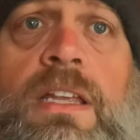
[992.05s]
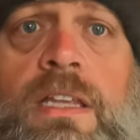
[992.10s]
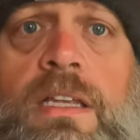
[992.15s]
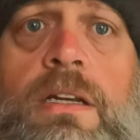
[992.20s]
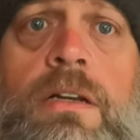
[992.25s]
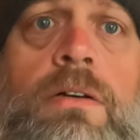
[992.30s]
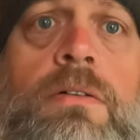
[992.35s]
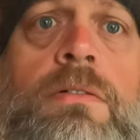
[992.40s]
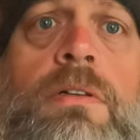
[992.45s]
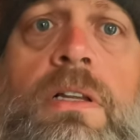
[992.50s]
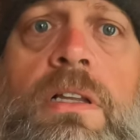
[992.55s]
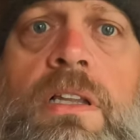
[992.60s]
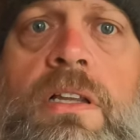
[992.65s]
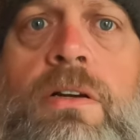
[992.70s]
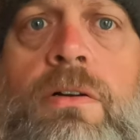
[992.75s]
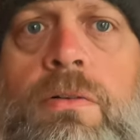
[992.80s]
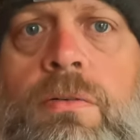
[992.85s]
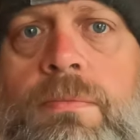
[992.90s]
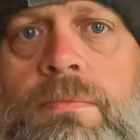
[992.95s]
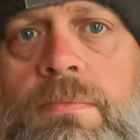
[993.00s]
a
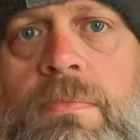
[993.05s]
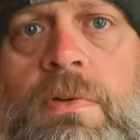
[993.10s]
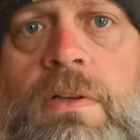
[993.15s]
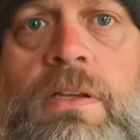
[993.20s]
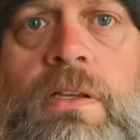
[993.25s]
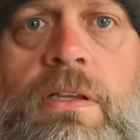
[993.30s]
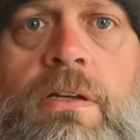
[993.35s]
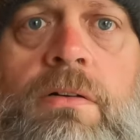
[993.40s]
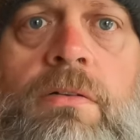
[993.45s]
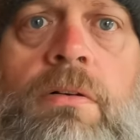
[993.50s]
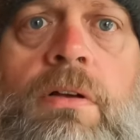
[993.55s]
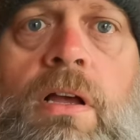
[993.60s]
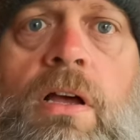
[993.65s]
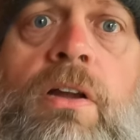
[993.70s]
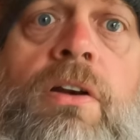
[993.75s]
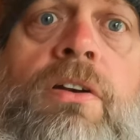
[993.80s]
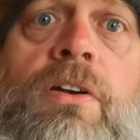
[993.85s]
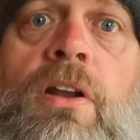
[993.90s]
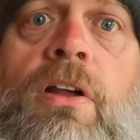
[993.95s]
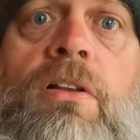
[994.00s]
little,
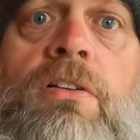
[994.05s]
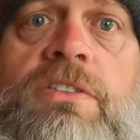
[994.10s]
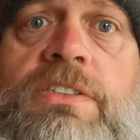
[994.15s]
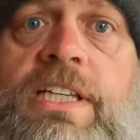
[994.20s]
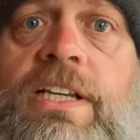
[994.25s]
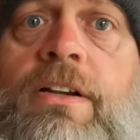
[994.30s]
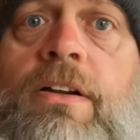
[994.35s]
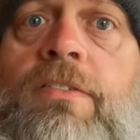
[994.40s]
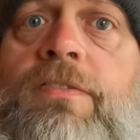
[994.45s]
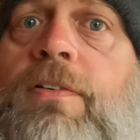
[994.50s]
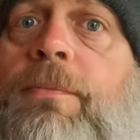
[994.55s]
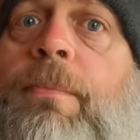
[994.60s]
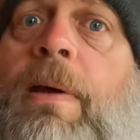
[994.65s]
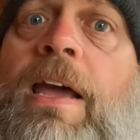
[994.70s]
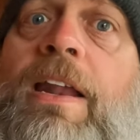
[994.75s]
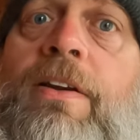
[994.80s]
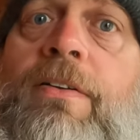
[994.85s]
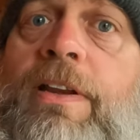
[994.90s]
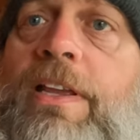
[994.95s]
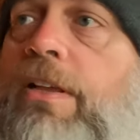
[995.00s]
$100 here if a
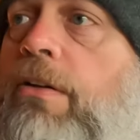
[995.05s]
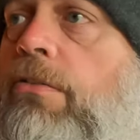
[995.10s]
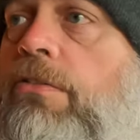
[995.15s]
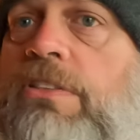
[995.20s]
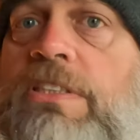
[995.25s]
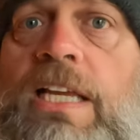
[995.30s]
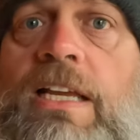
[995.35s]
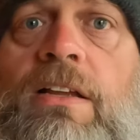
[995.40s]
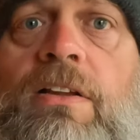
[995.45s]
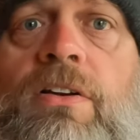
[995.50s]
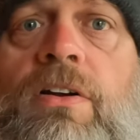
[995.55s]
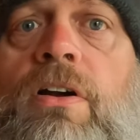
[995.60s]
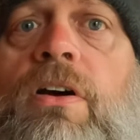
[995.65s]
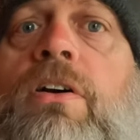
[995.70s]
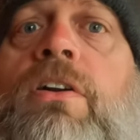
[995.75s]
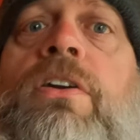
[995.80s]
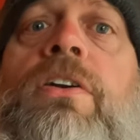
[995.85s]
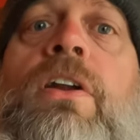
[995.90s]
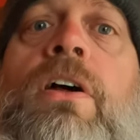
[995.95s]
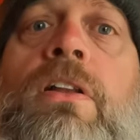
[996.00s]
battery goes out, or
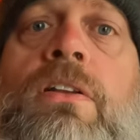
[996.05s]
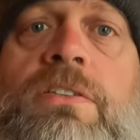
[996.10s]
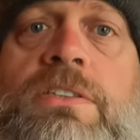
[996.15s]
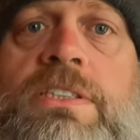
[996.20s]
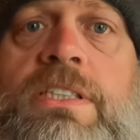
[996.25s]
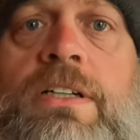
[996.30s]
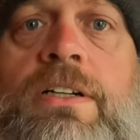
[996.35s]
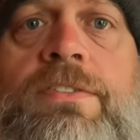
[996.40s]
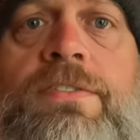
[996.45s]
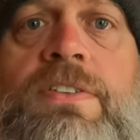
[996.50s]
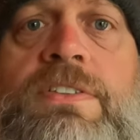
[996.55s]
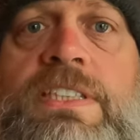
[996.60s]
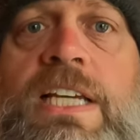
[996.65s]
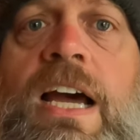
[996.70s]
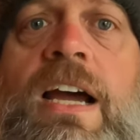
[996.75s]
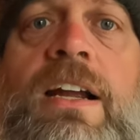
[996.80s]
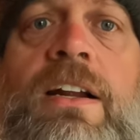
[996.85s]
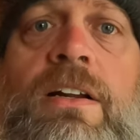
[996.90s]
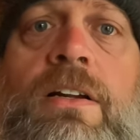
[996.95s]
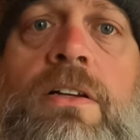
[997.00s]
$100 there if a
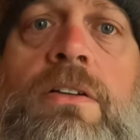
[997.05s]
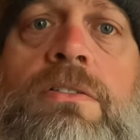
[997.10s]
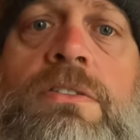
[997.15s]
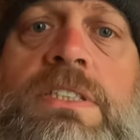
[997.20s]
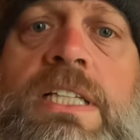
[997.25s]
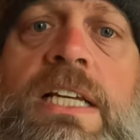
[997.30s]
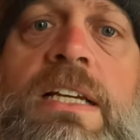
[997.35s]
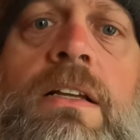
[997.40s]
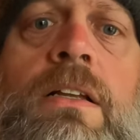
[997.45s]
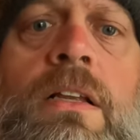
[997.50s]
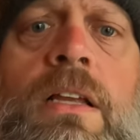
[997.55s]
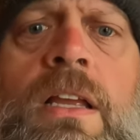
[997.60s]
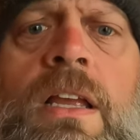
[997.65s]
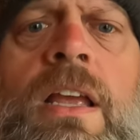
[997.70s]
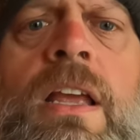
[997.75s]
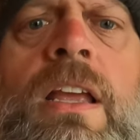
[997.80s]
tire goes out.